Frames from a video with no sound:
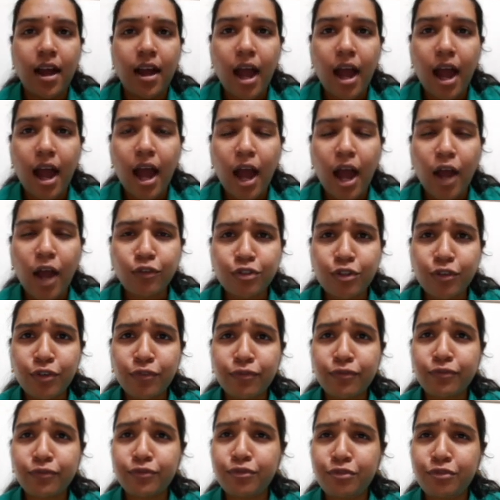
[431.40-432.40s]
Out
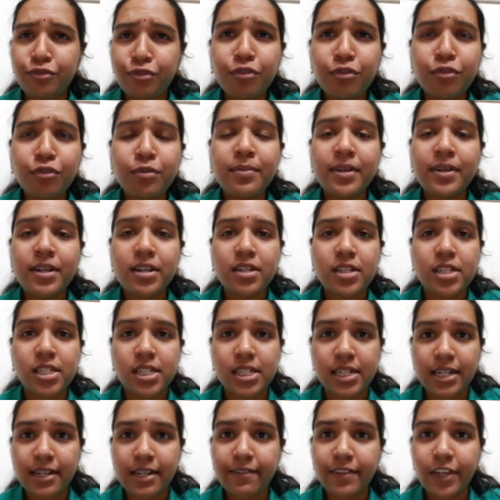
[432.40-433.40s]
of numerous
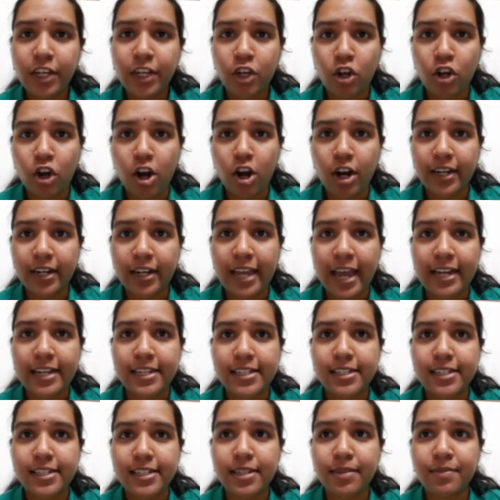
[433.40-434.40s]
living
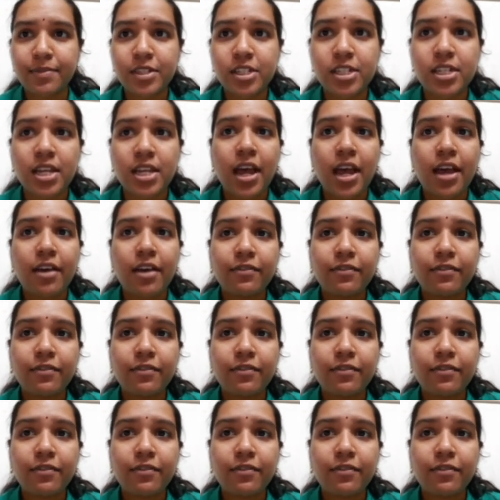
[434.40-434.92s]
organisms,